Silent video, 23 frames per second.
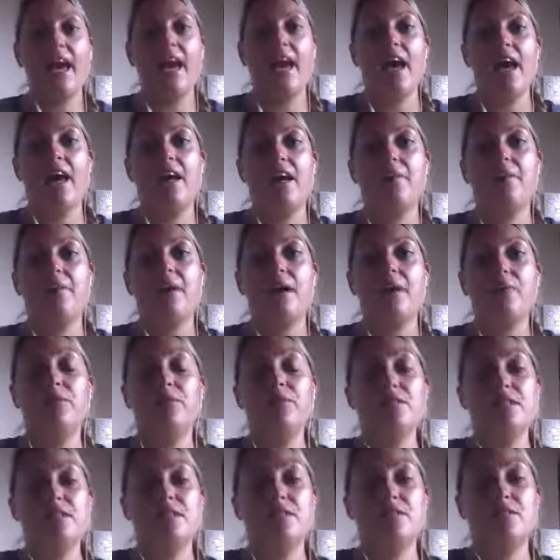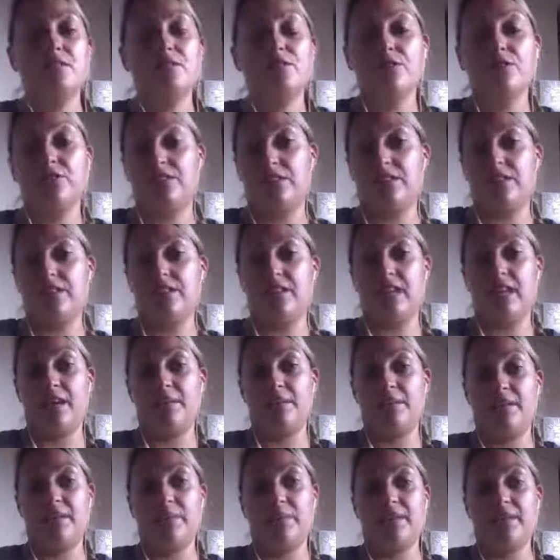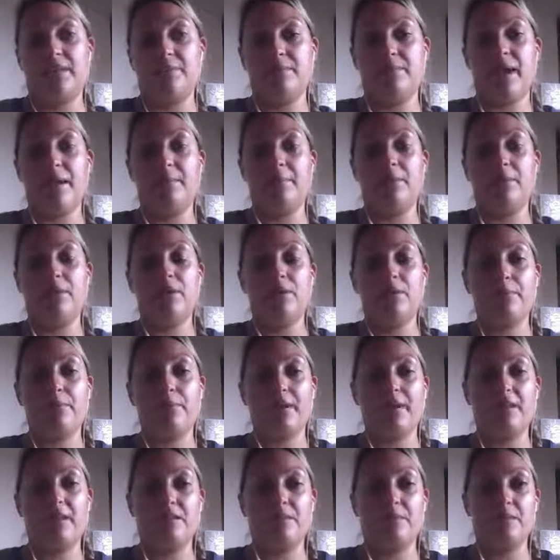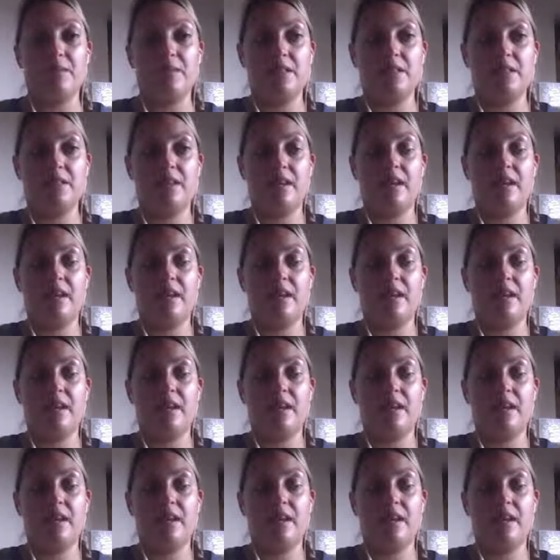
Um, I wanted to talk to you today a little bit about blog management.